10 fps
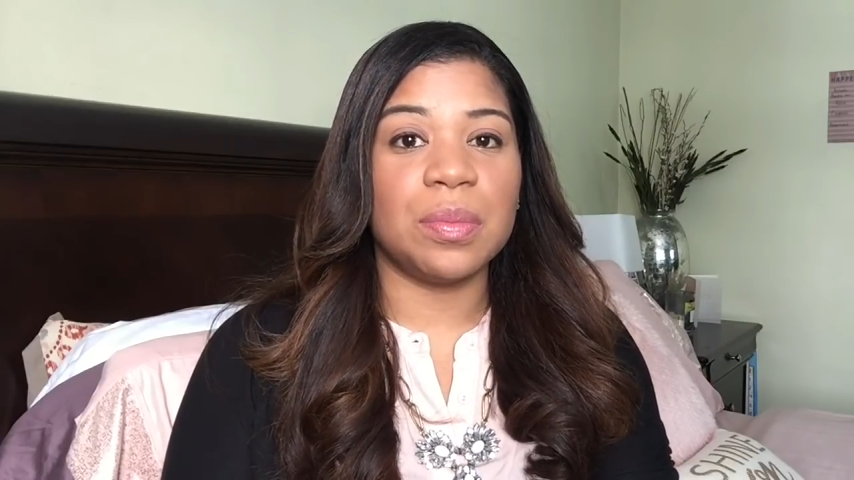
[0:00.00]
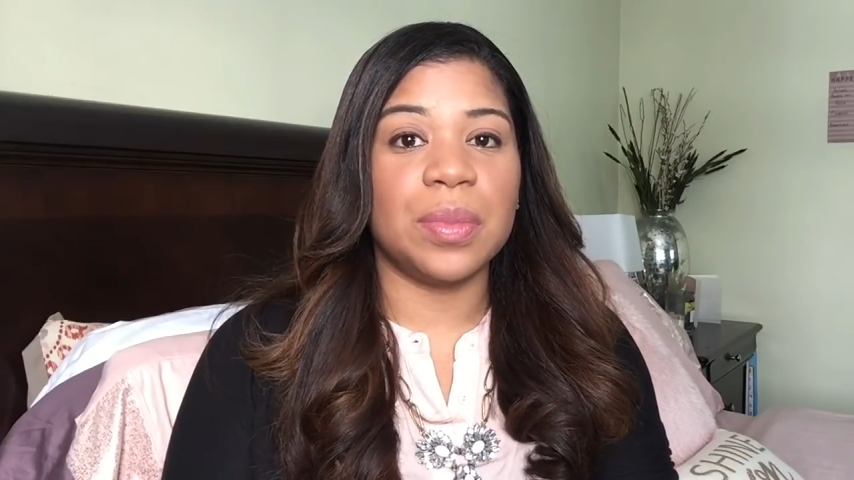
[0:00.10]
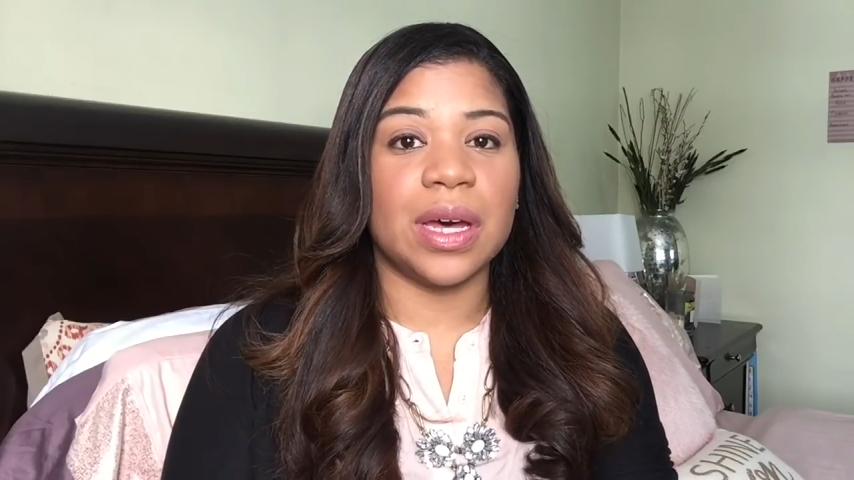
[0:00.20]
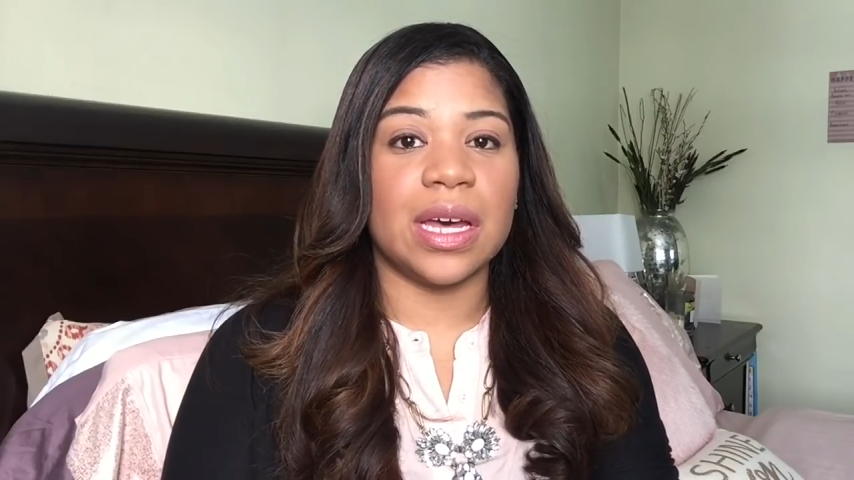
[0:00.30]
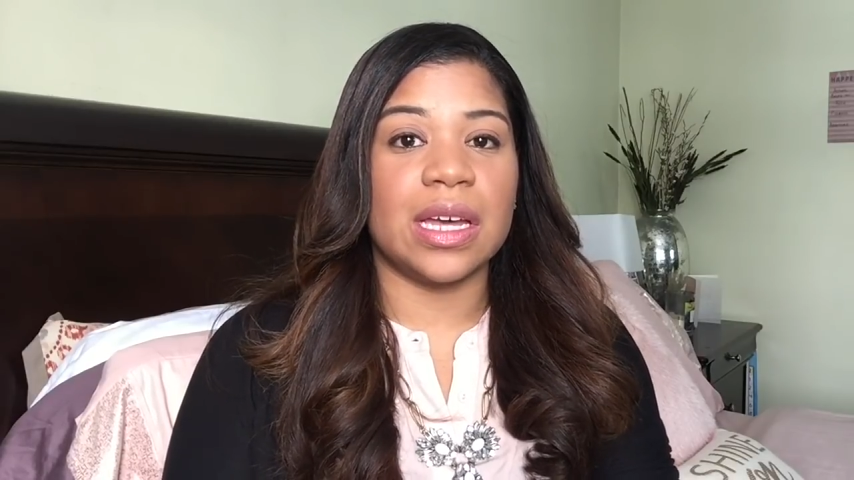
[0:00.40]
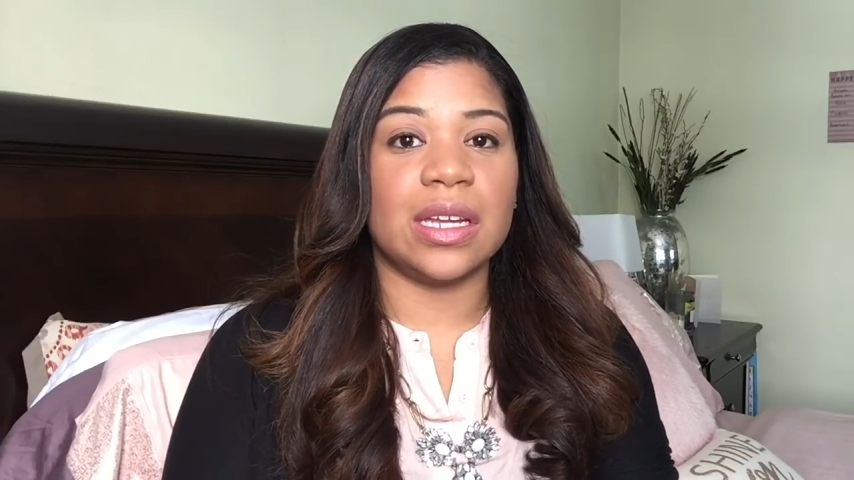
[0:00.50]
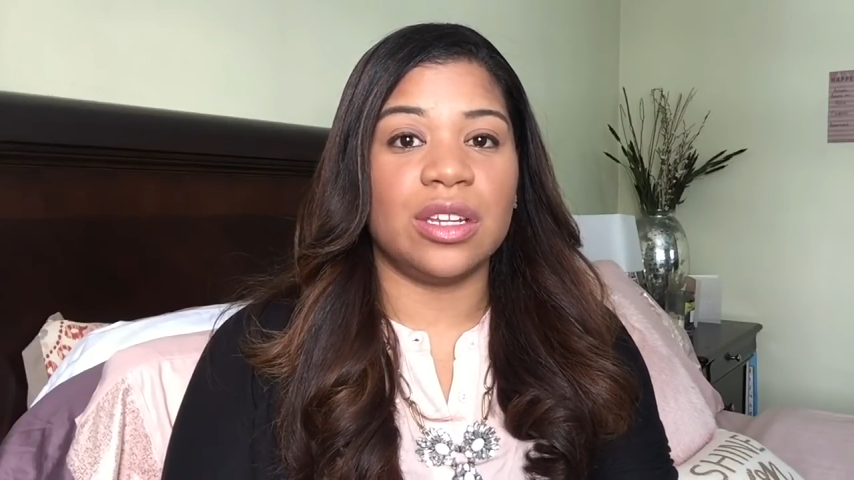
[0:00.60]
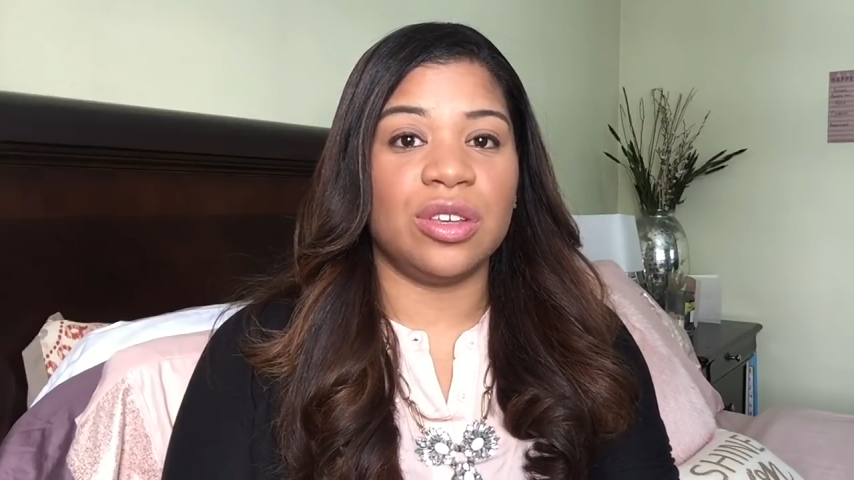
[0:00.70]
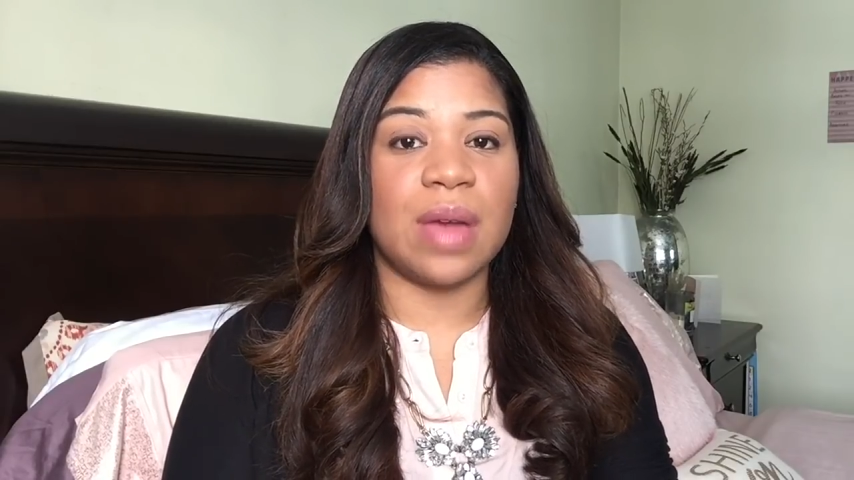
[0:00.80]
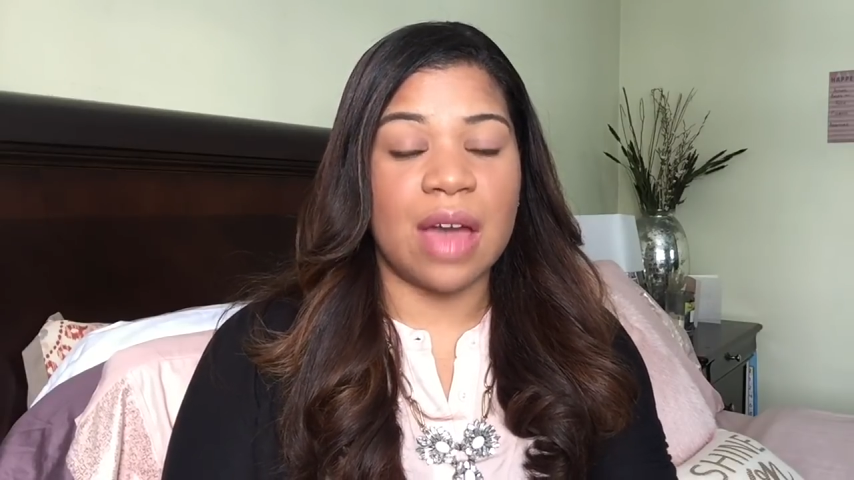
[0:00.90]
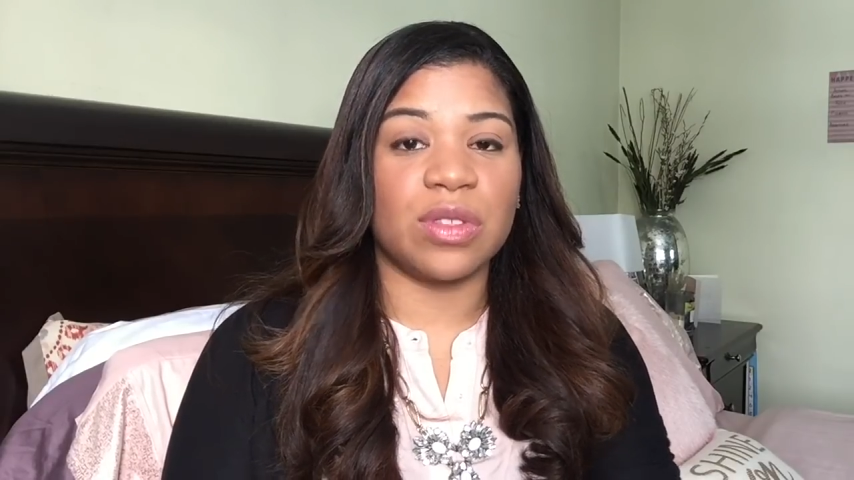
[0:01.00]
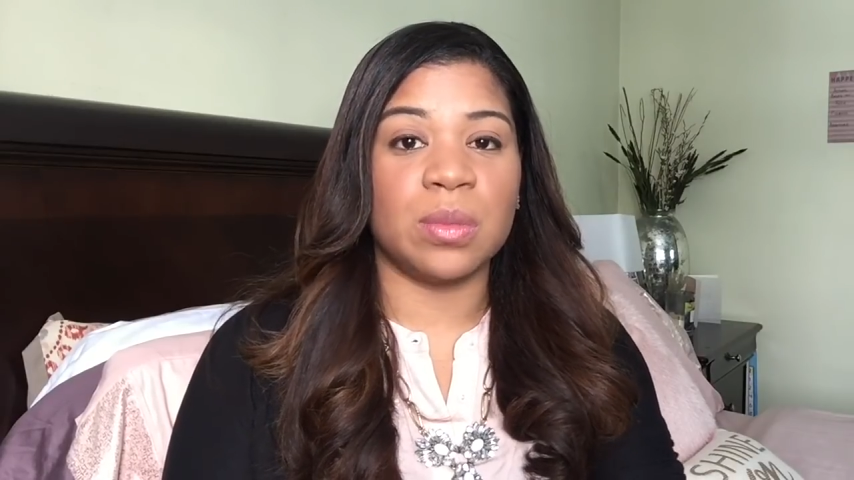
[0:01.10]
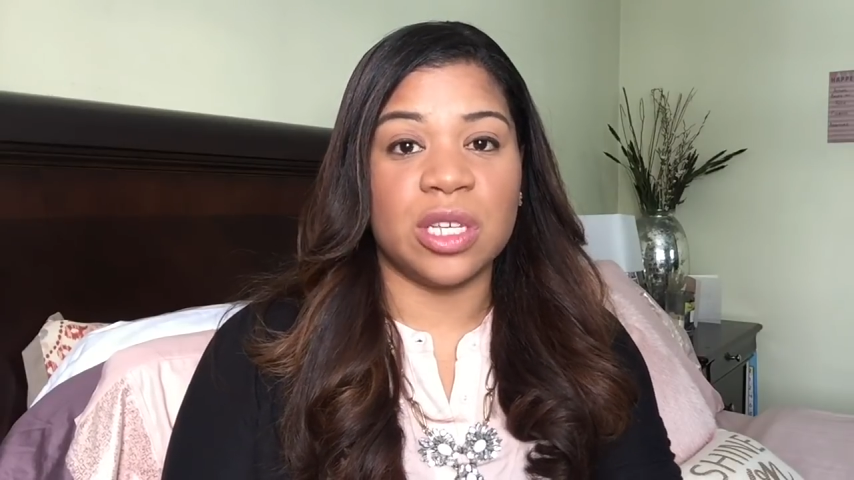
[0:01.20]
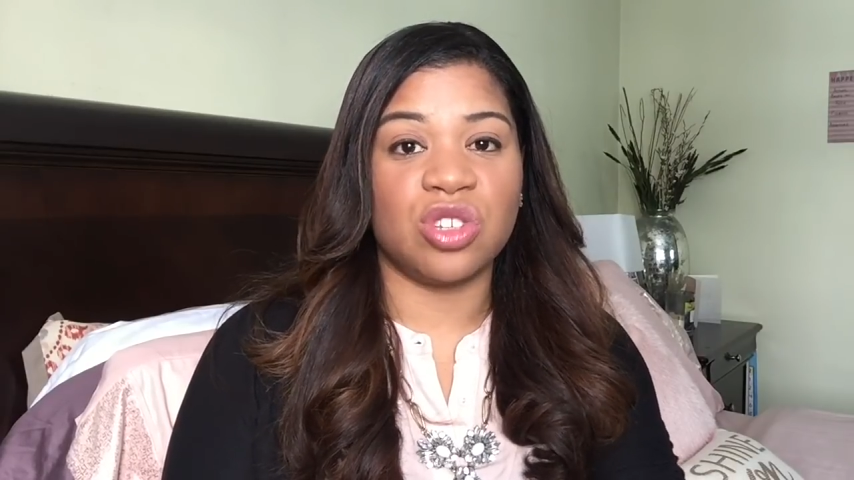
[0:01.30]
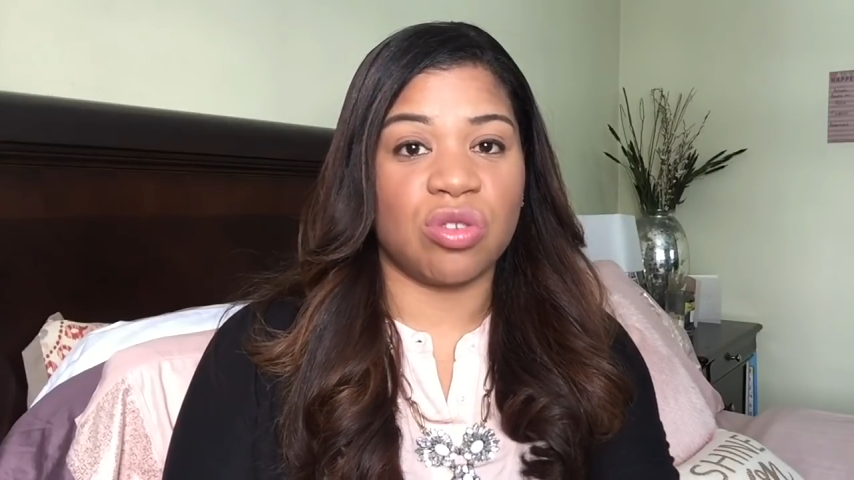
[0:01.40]
but you have to
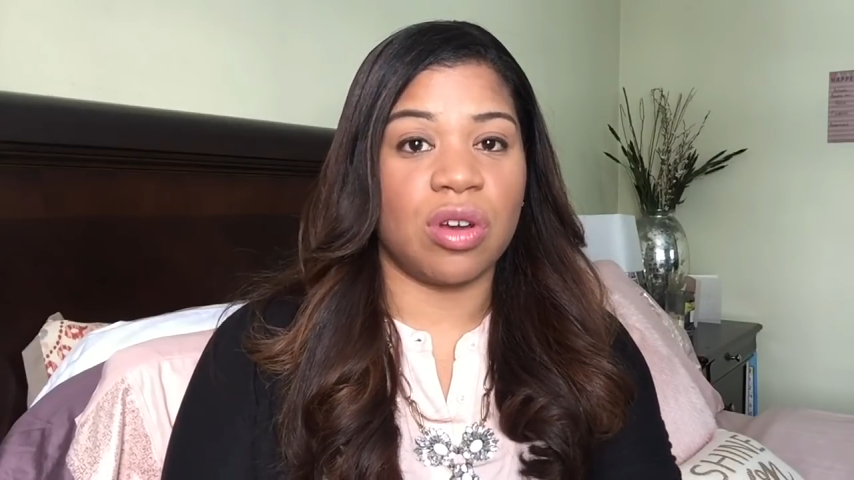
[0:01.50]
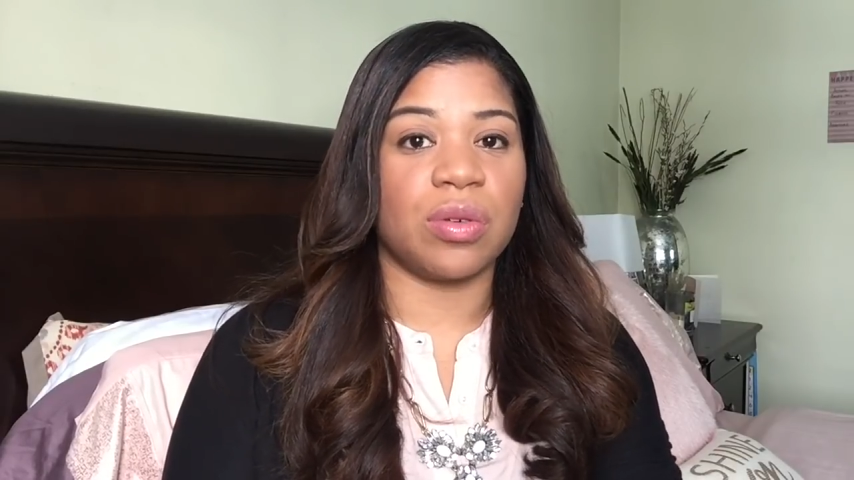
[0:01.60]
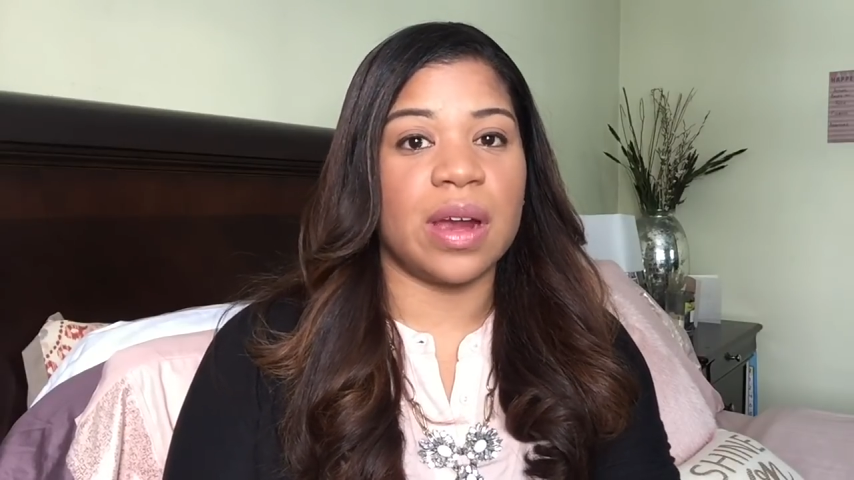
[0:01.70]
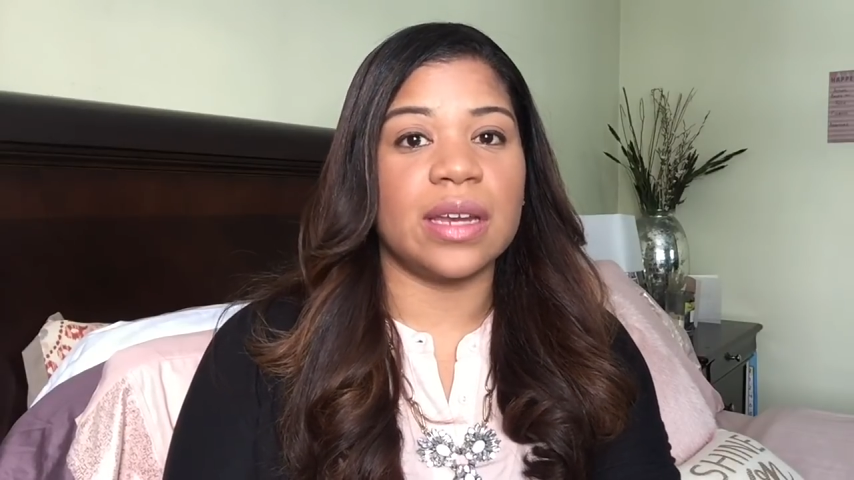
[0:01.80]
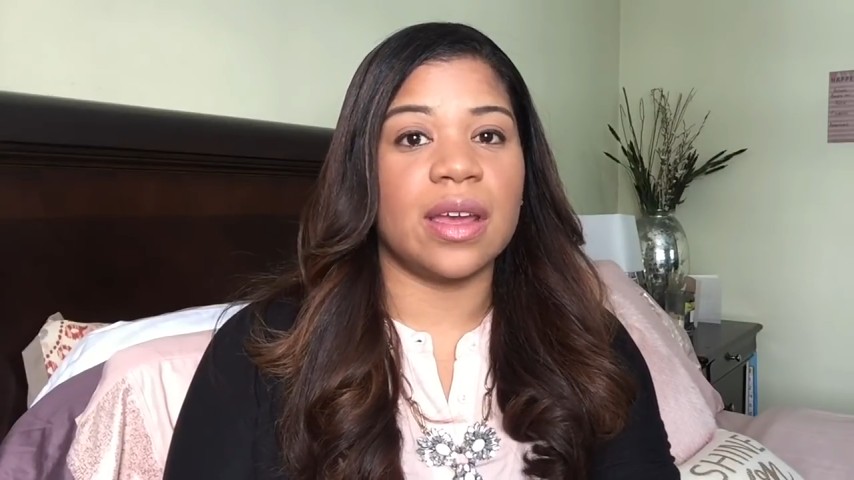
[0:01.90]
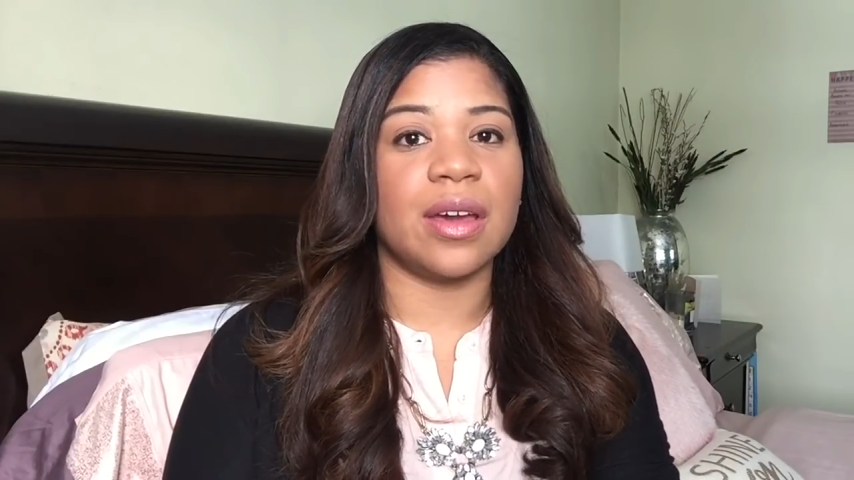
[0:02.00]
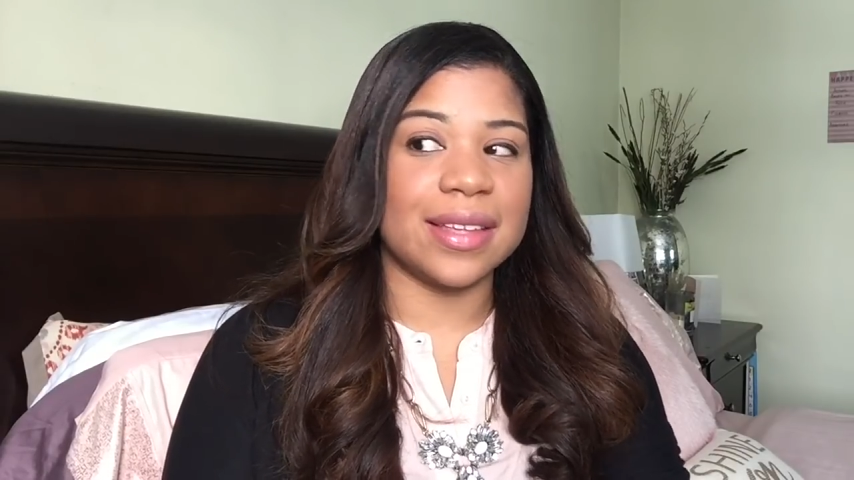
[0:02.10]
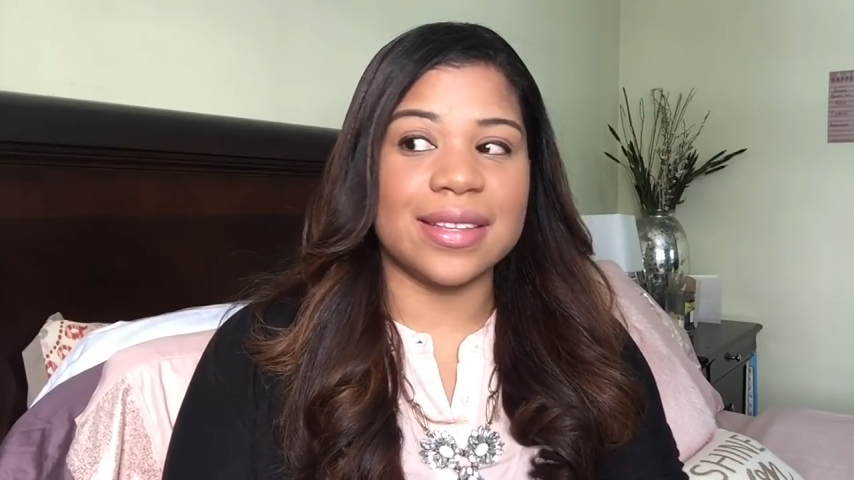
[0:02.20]
be strong right now.